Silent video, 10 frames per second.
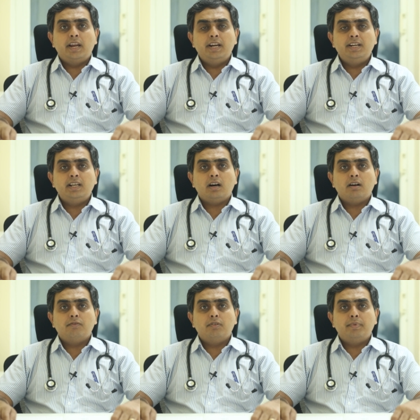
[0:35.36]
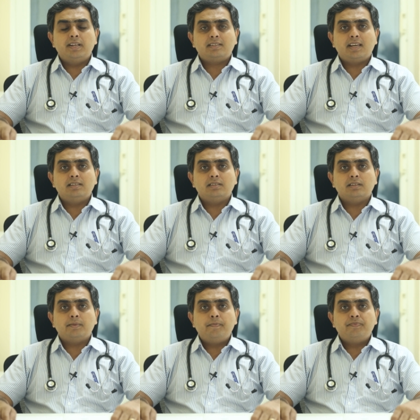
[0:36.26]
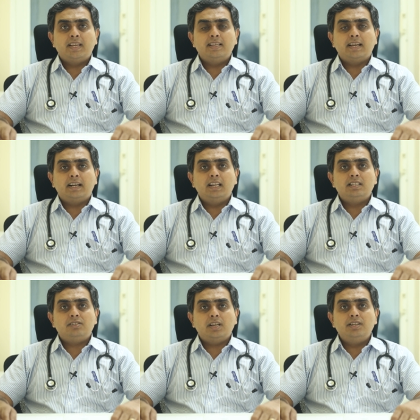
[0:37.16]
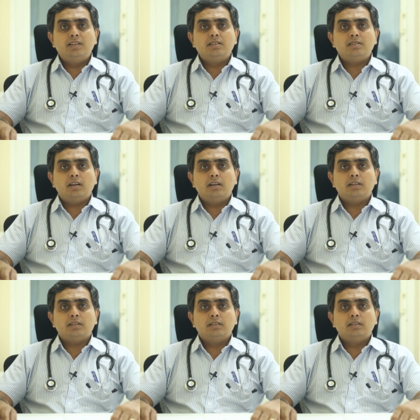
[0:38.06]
India for breast cancer is at least ten years younger